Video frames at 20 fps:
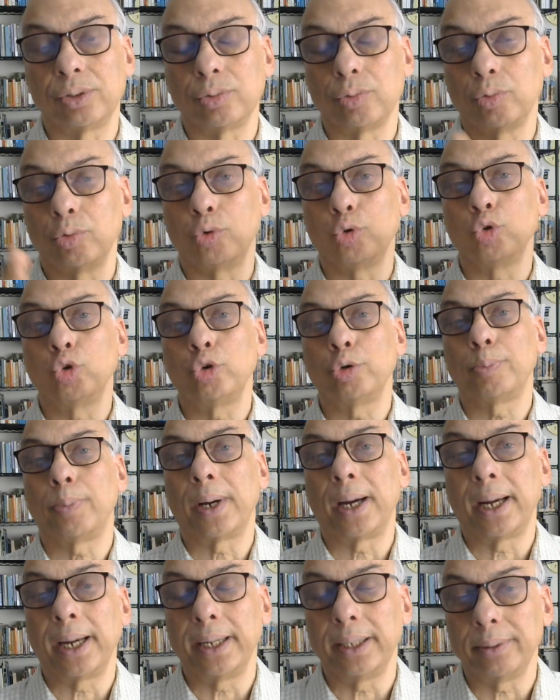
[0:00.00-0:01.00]
ruled
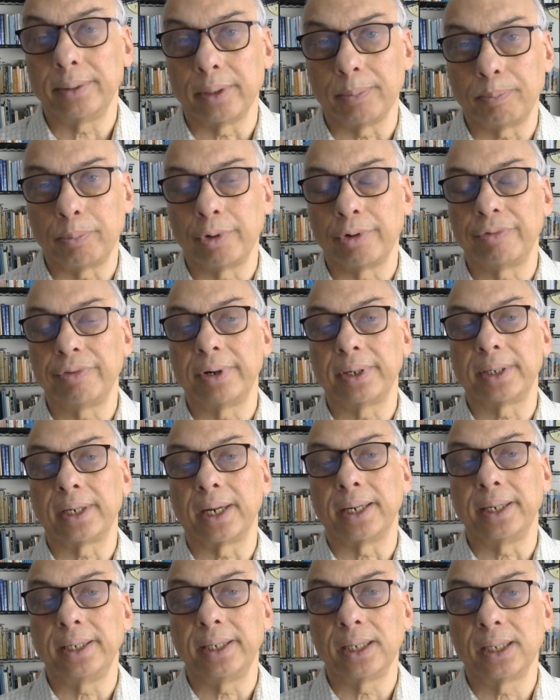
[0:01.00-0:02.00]
by the perfect
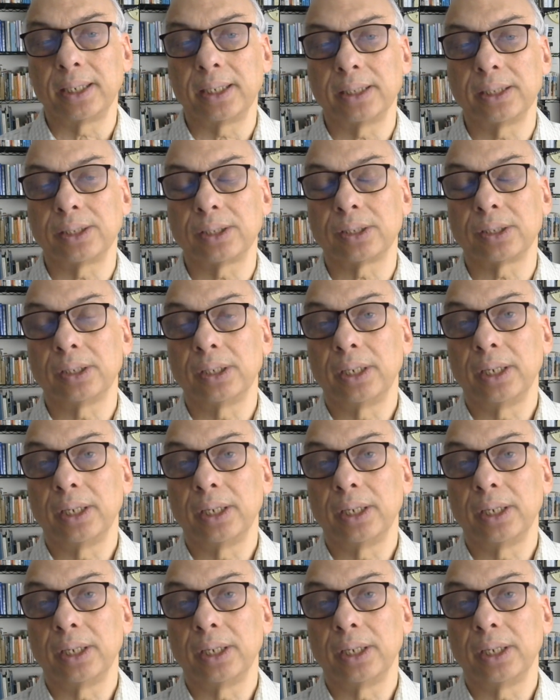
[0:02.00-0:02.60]
ideas.